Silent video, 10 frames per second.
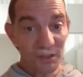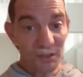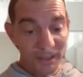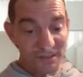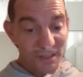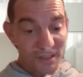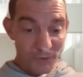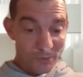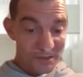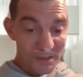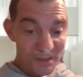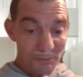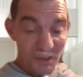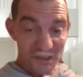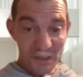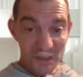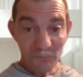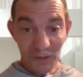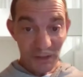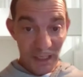So like I said, if you go to TB
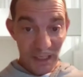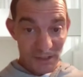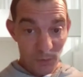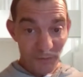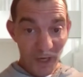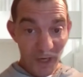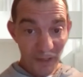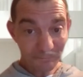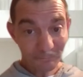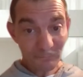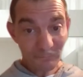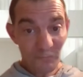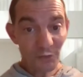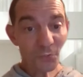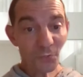750-25,